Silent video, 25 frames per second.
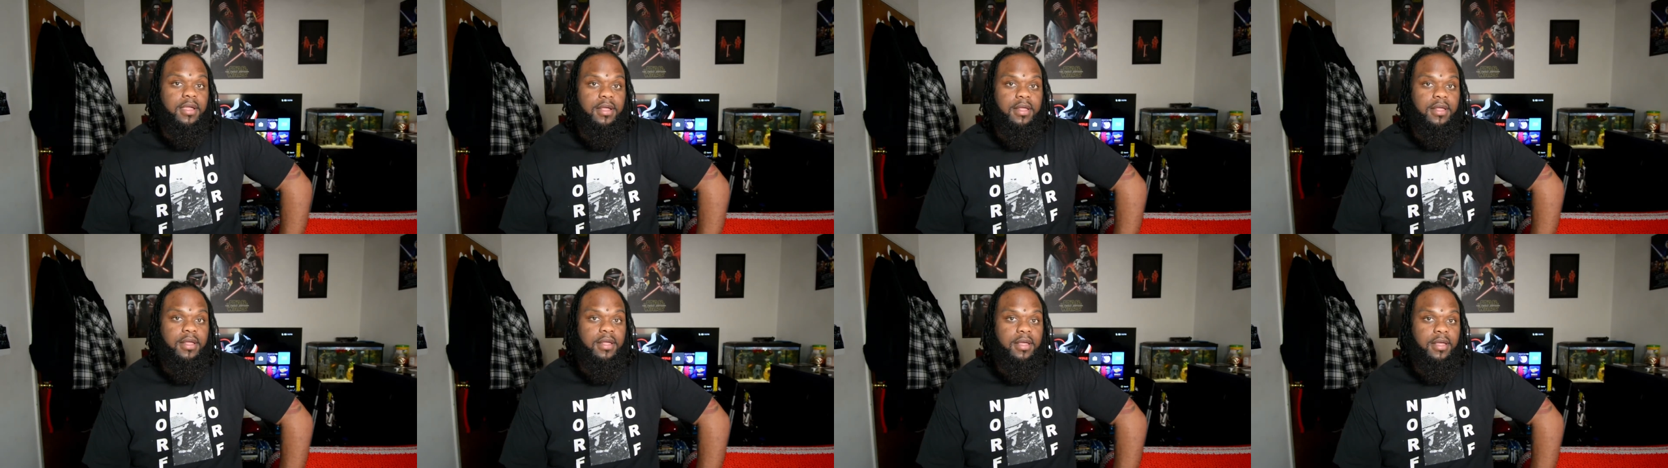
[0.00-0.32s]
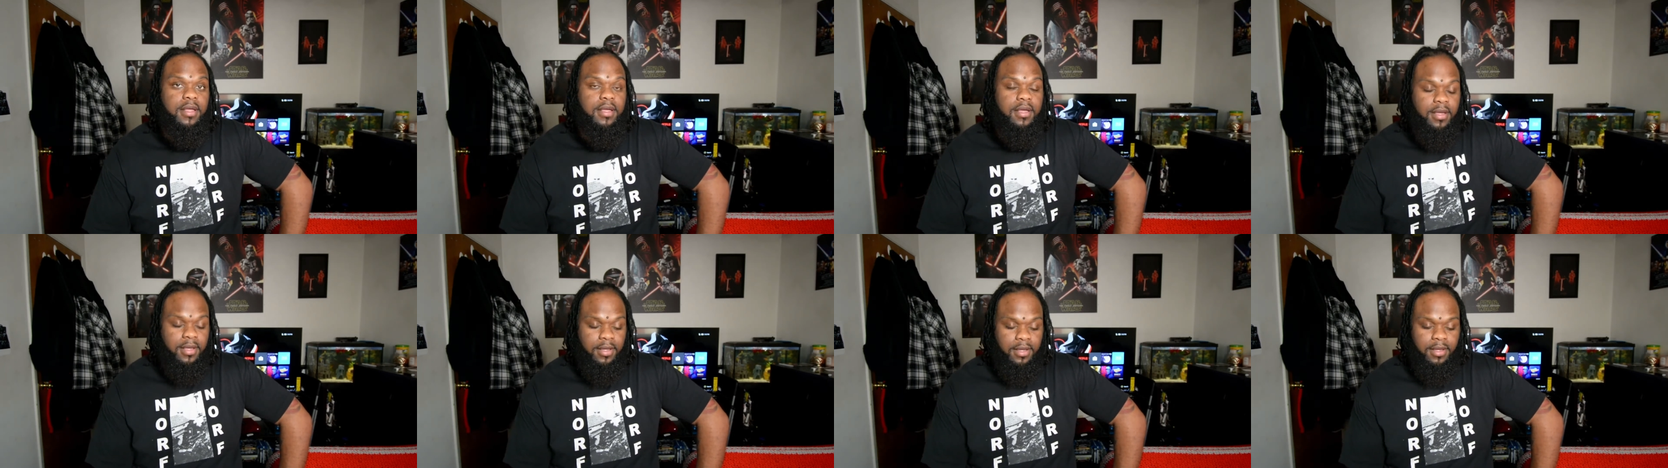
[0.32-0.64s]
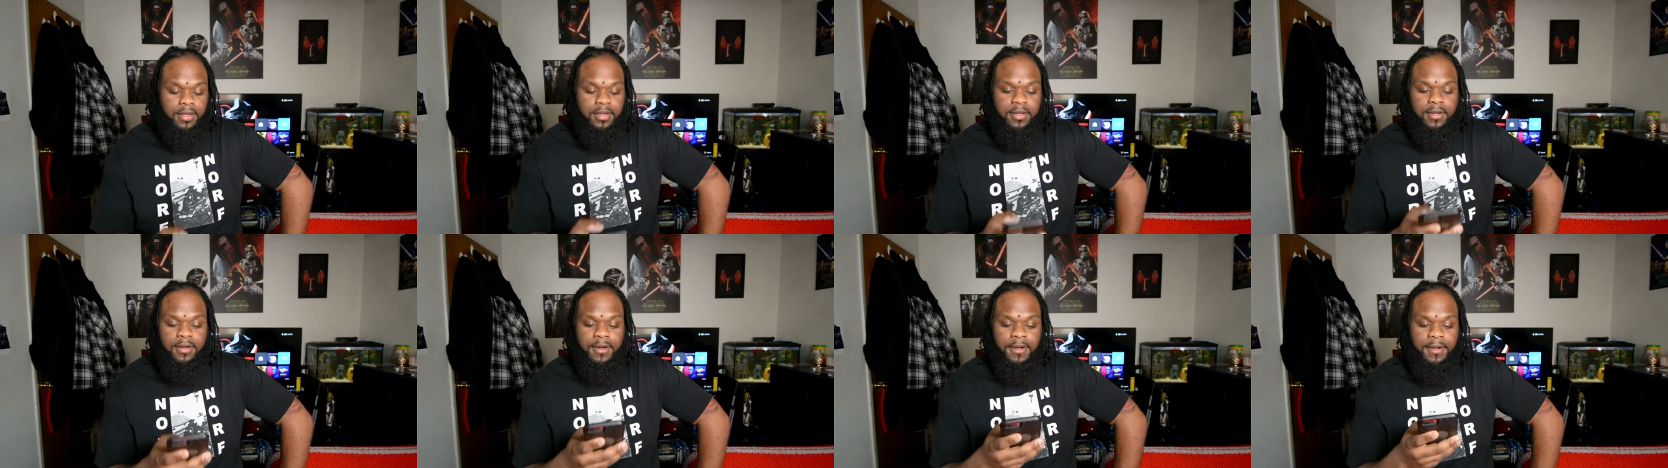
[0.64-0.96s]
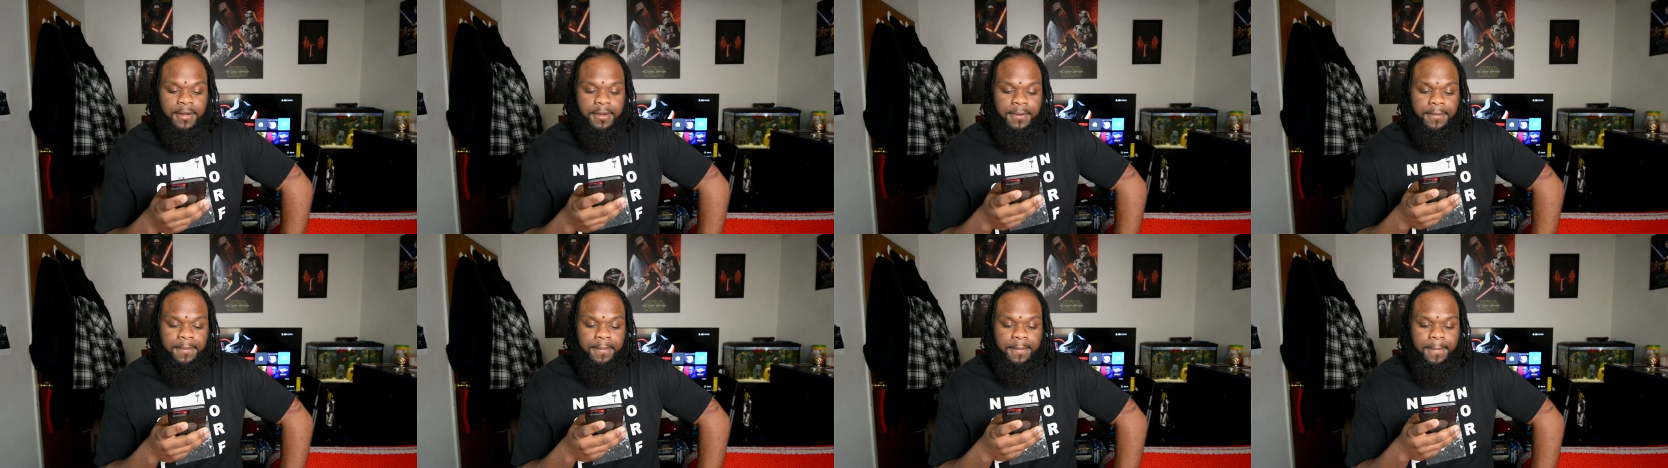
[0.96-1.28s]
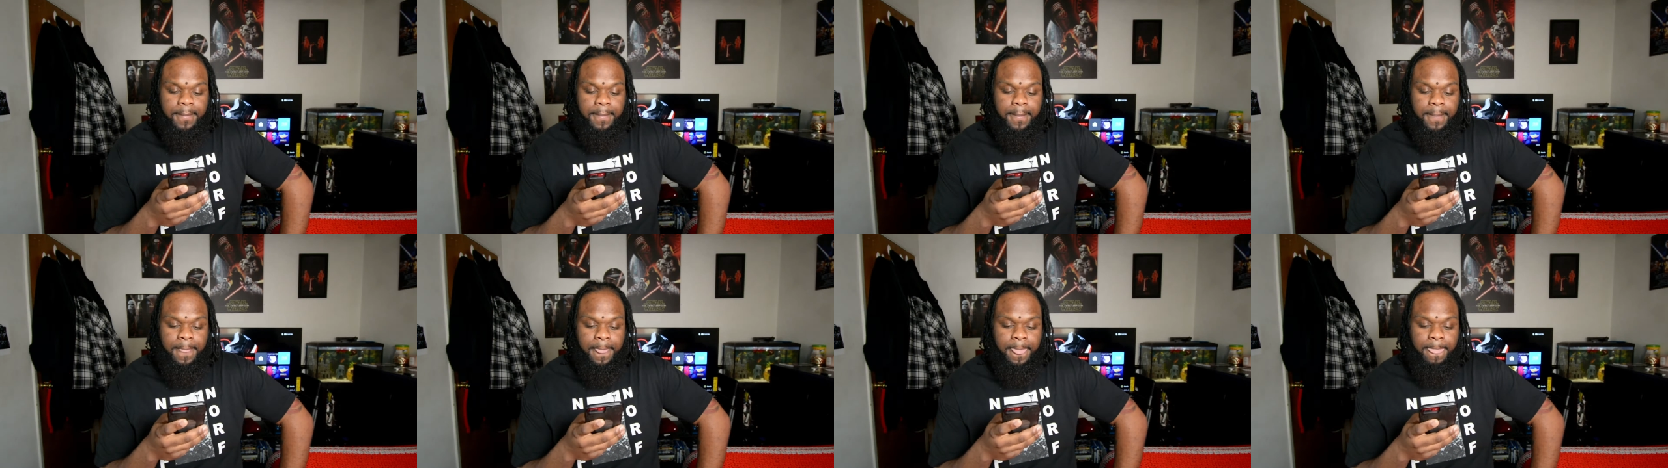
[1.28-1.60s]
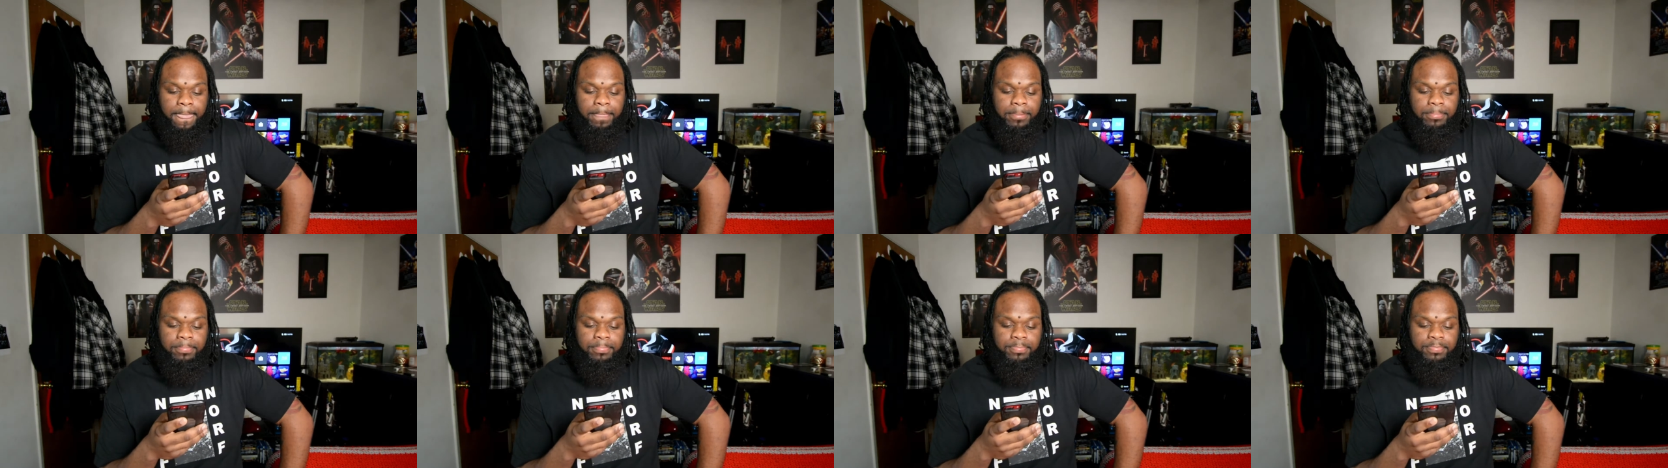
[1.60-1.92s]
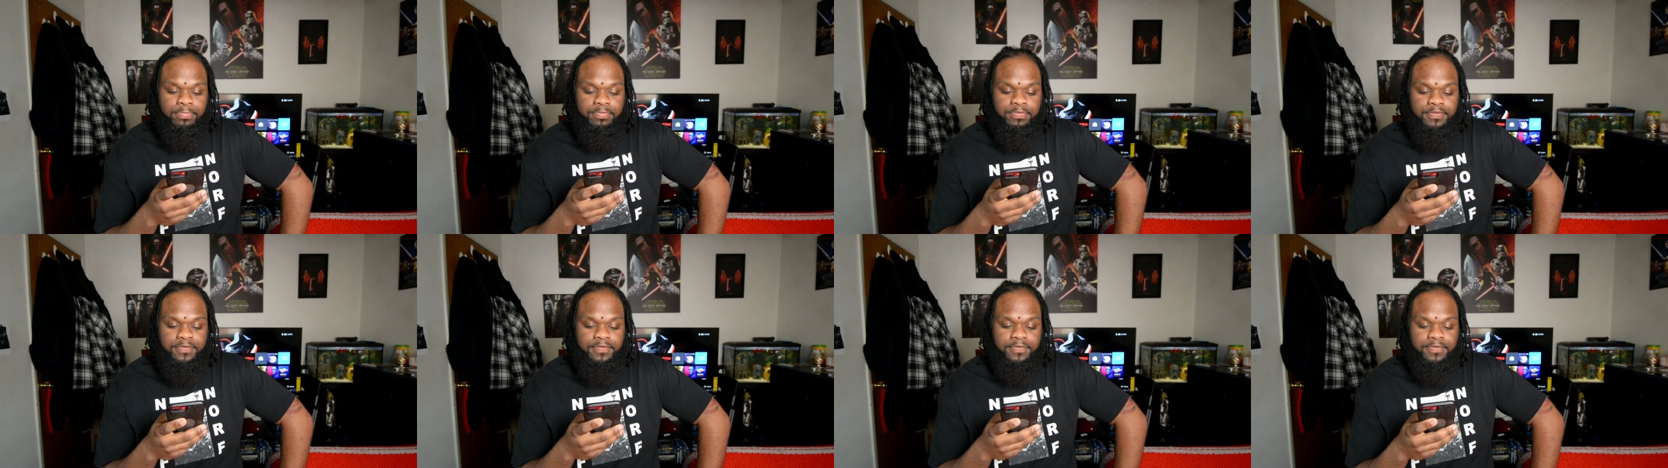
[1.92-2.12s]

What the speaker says: (silence)